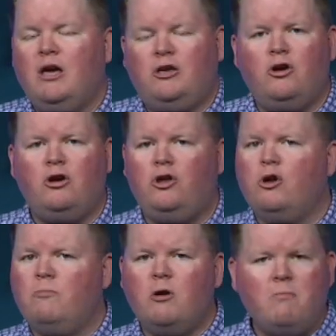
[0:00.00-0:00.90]
Your,
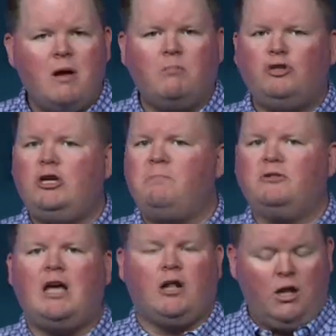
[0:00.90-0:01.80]
your, your membership
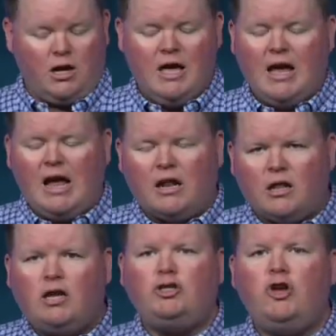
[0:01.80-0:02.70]
is that. Look,
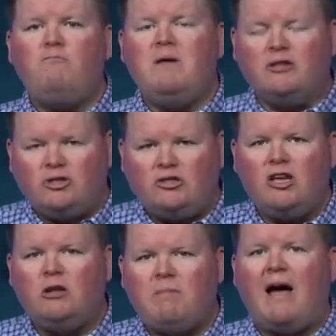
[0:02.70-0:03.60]
unless you've been
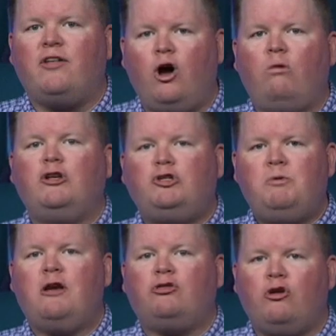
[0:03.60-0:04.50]
sealed by the Holy
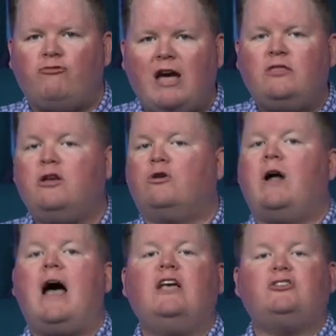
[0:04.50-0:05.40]
Spirit through faith in
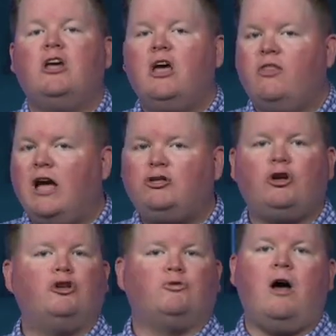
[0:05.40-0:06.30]
Christ, that
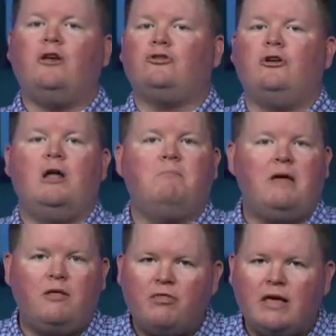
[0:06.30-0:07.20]
church roster doesn't
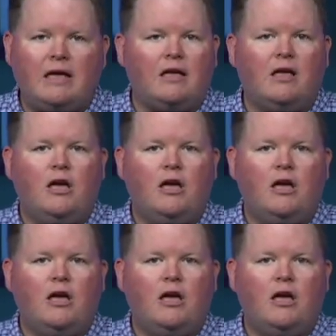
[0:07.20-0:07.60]
mean a thing.